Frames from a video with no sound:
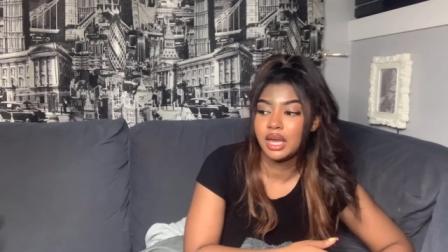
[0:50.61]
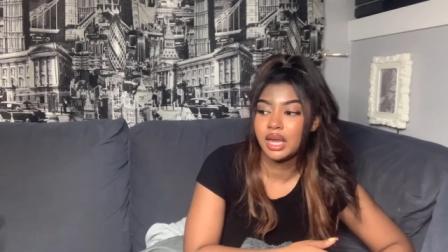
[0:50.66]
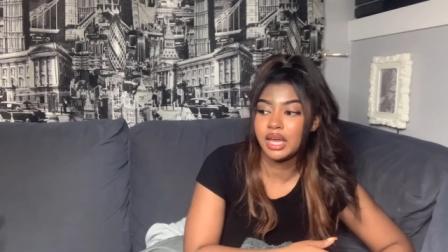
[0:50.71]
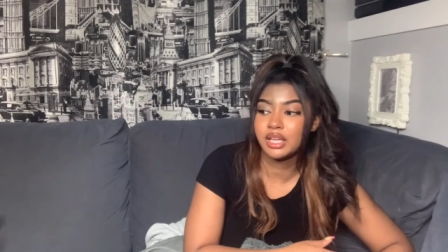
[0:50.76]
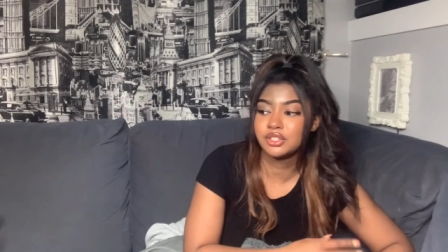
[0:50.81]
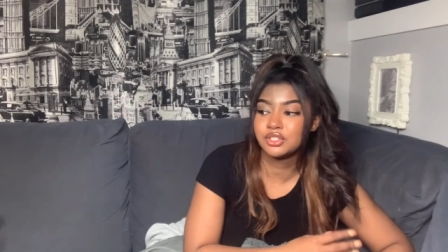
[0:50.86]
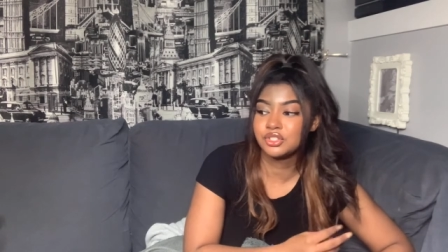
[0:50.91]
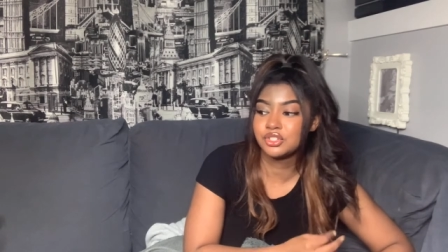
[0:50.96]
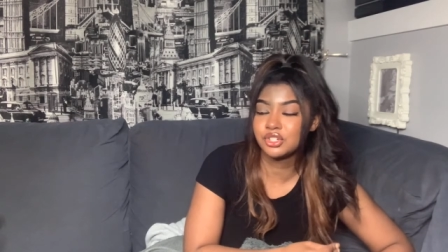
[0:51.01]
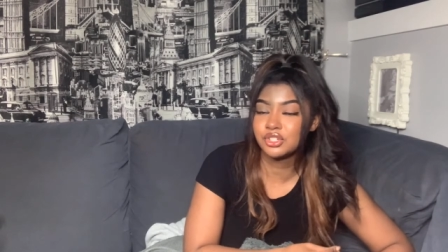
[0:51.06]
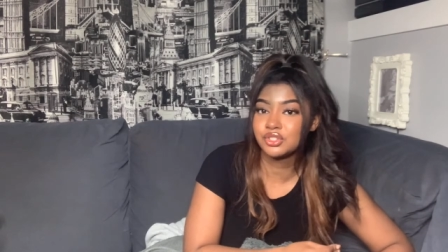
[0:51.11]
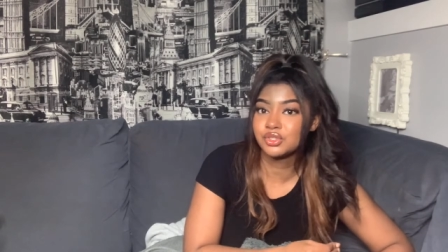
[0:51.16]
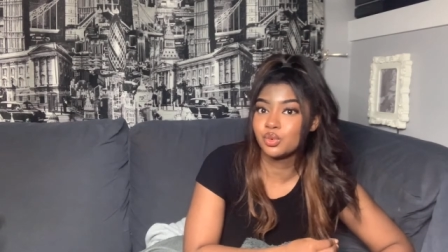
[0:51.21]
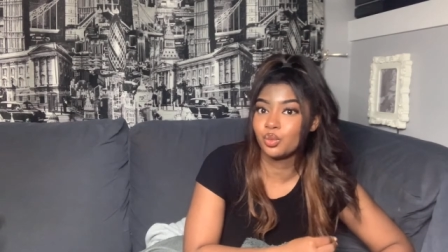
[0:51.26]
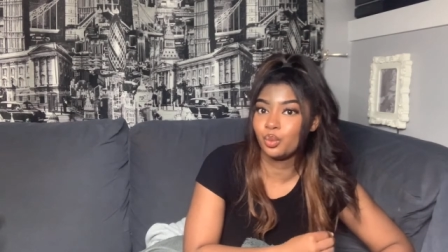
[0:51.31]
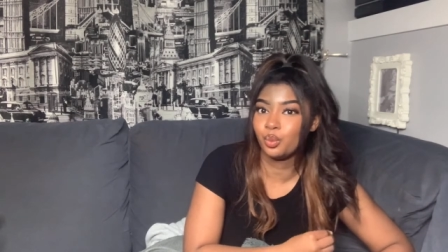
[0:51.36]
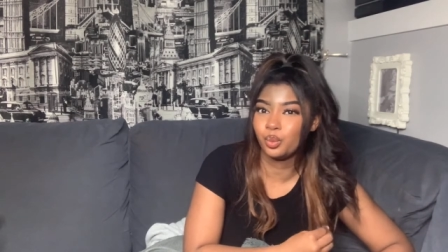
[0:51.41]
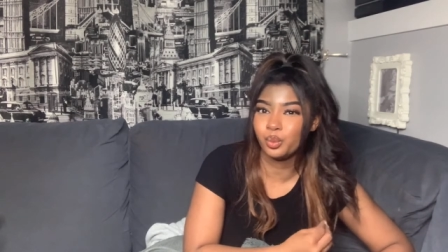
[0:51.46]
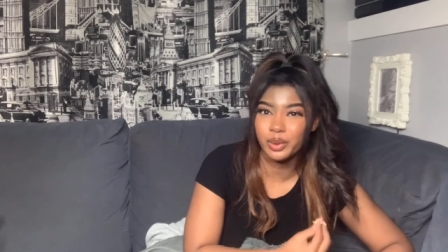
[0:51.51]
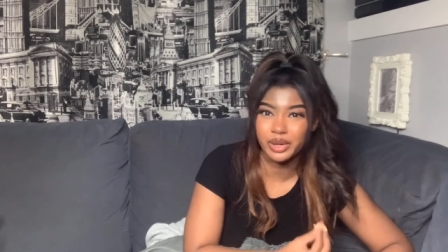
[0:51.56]
It's just
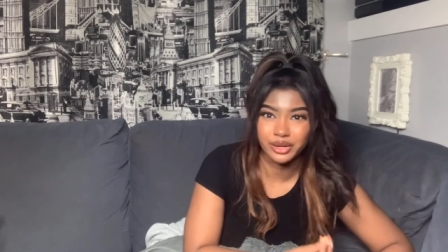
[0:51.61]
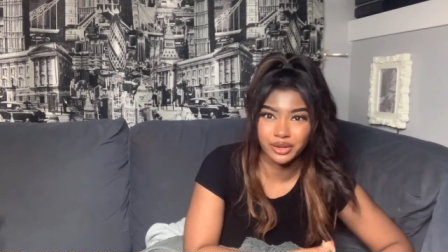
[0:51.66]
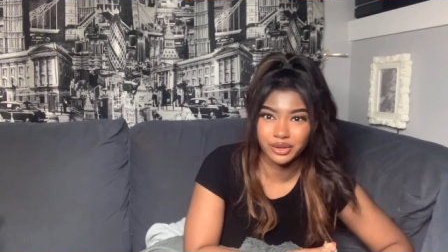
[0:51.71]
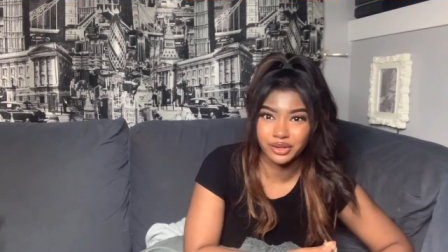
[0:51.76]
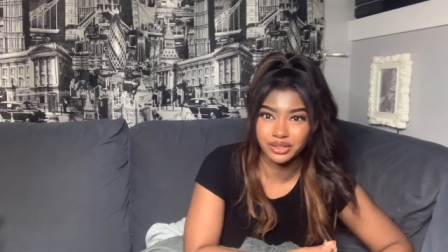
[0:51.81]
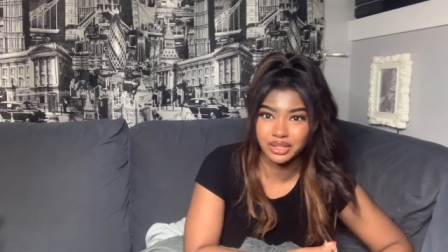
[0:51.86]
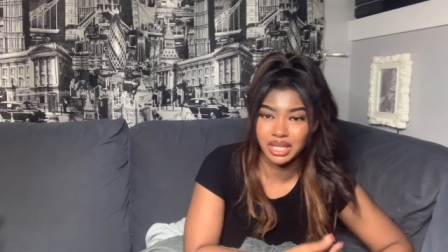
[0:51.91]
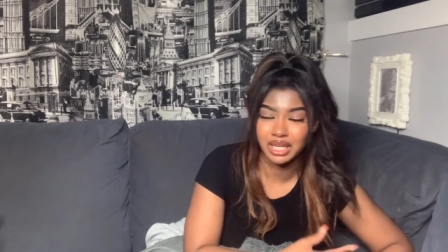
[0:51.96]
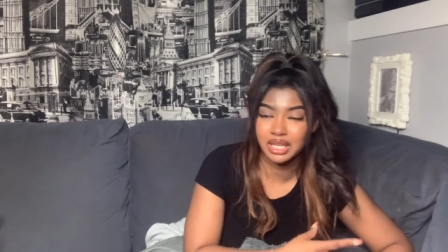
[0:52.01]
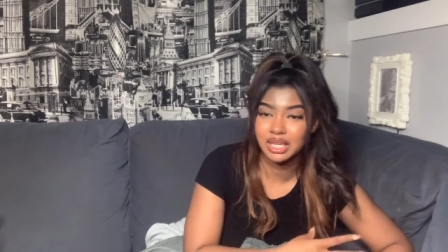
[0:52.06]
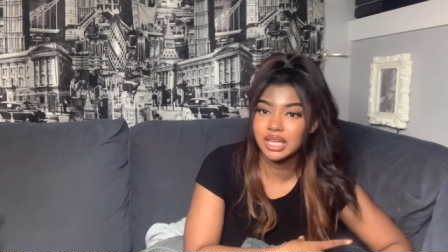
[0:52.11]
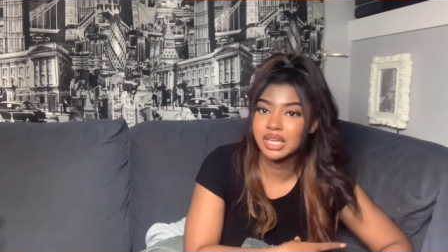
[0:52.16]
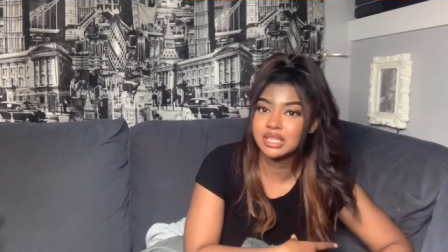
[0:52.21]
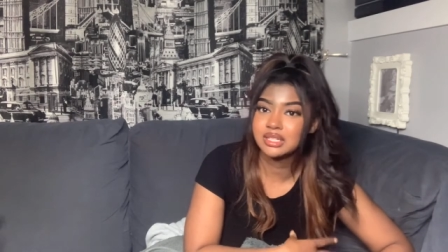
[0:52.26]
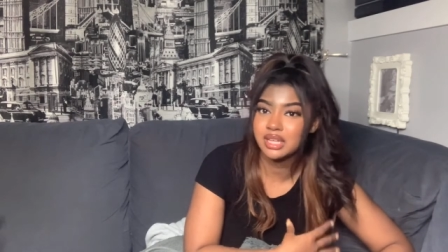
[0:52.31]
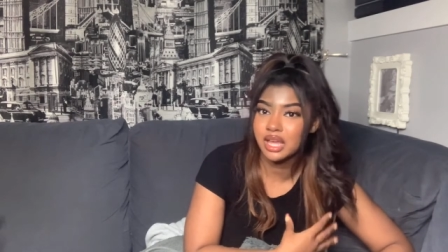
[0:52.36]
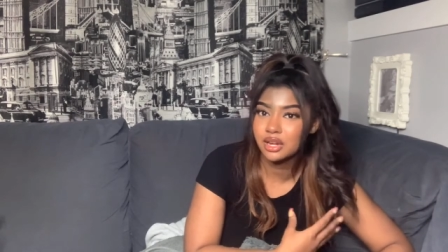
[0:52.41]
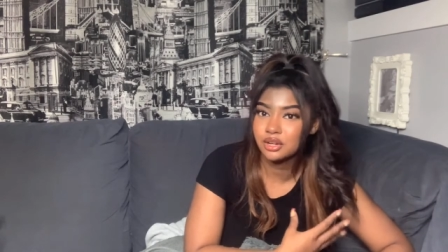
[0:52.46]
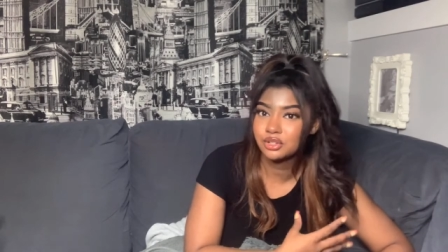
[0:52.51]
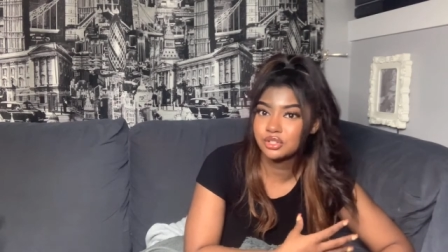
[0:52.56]
weird. Like, his
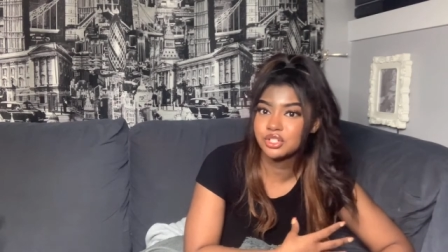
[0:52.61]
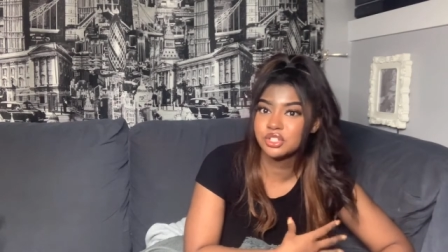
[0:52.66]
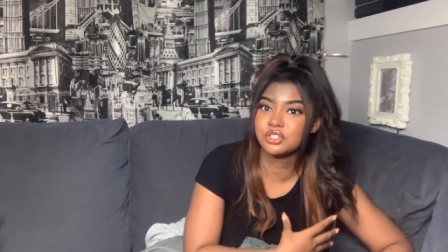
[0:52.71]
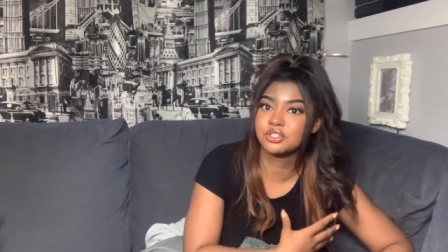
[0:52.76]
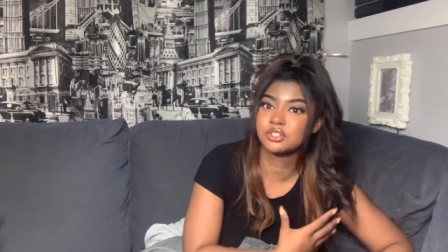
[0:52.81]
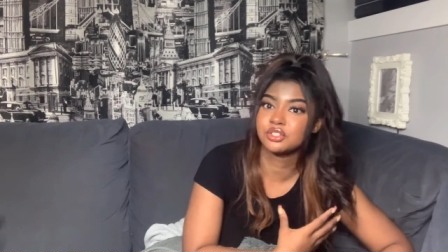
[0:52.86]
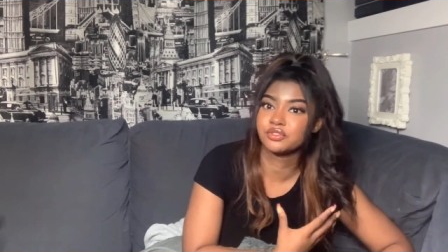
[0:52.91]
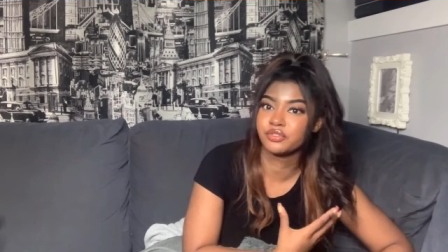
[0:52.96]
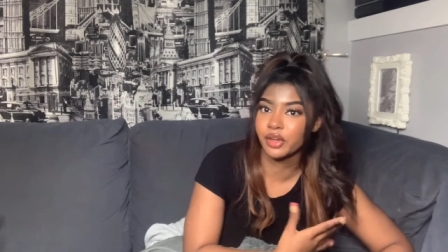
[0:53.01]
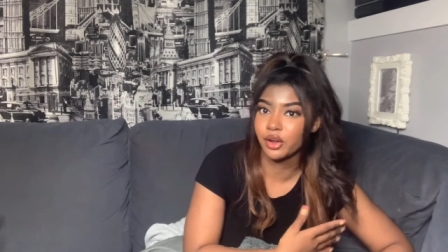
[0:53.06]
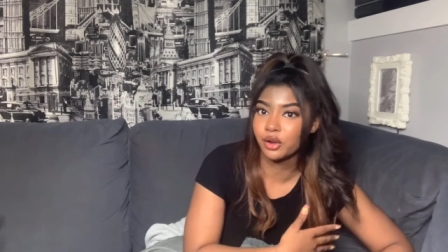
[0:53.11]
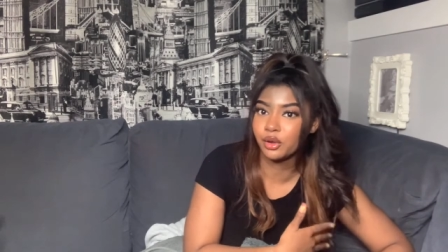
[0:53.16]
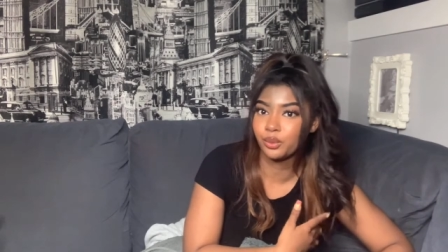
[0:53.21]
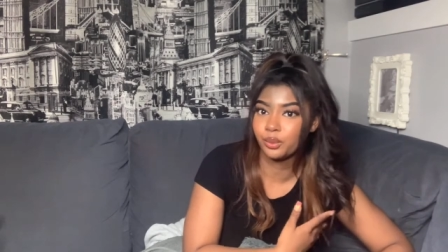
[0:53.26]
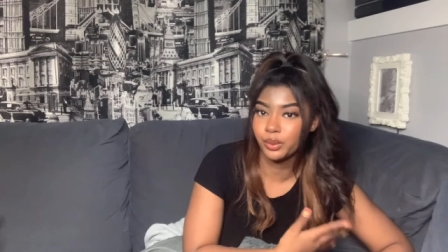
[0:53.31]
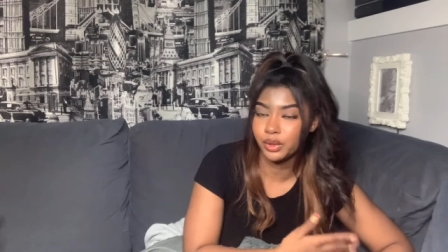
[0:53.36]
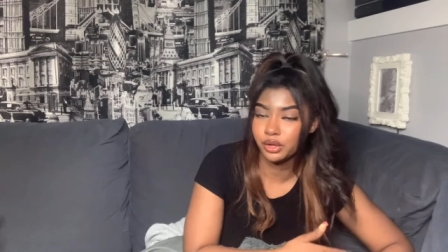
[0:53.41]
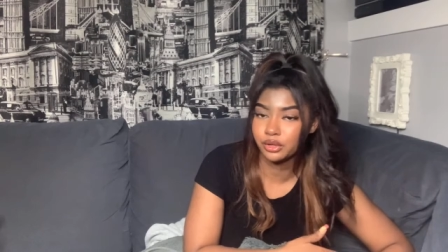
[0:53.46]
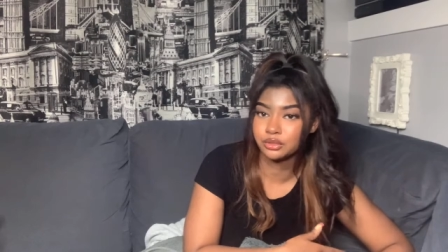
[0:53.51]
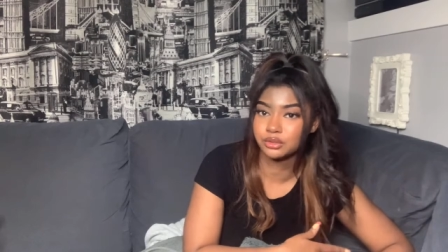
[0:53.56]
energy is just very
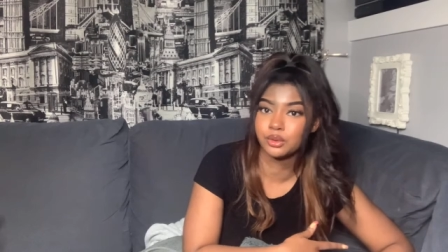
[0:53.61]
weird,